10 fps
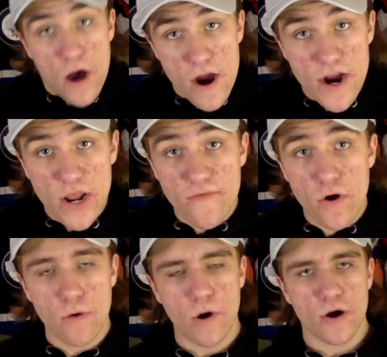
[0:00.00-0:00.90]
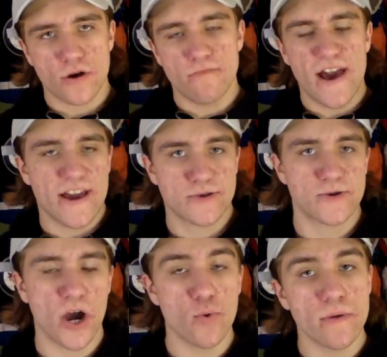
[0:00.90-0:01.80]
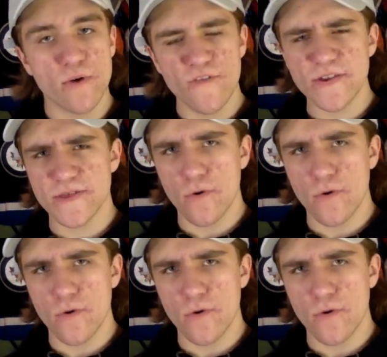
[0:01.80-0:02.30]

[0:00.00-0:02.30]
All right, everyone, welcome back. So we move into